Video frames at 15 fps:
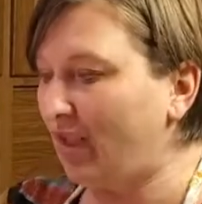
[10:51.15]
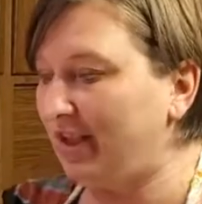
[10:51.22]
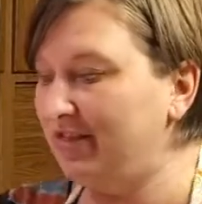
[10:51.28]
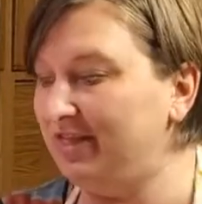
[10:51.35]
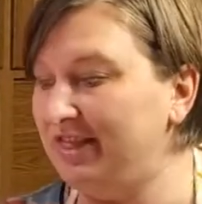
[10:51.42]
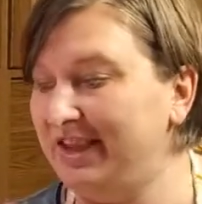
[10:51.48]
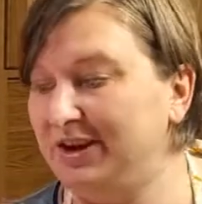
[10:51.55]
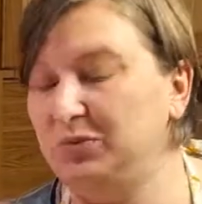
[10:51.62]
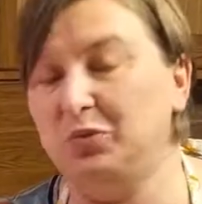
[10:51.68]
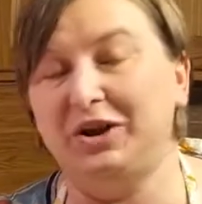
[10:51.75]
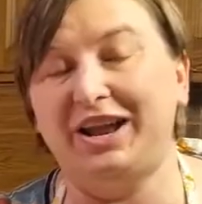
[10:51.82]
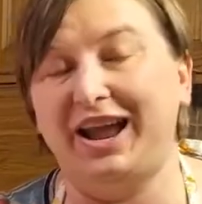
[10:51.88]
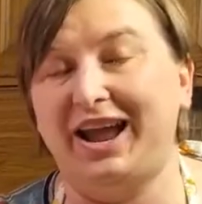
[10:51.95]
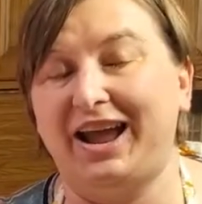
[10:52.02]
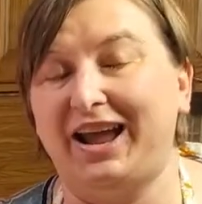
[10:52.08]
Then
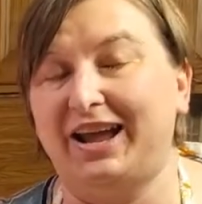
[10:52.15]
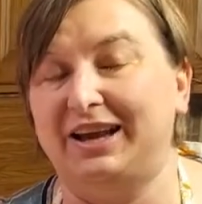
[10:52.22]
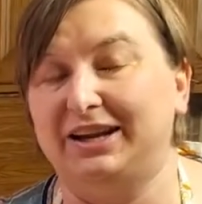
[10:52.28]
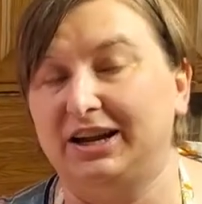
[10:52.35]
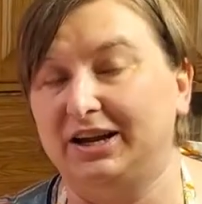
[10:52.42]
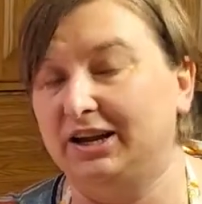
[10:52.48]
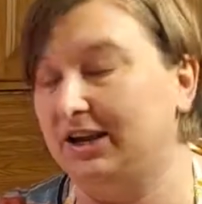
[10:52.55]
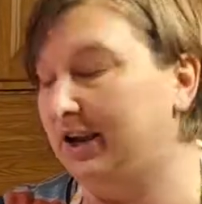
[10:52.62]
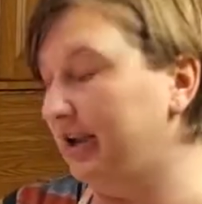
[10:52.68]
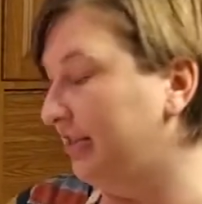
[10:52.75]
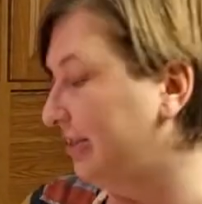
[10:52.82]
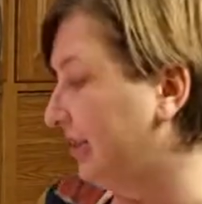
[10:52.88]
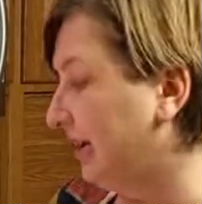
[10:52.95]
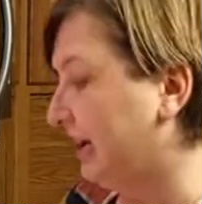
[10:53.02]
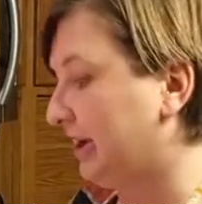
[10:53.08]
we add
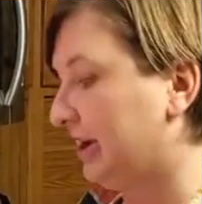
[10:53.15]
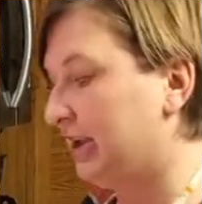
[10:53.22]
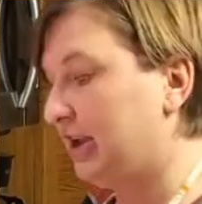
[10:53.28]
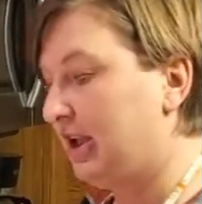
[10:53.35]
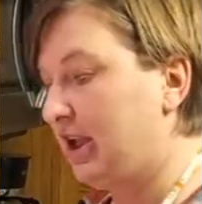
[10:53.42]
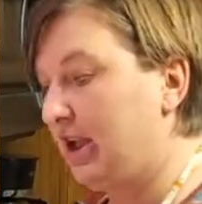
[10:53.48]
the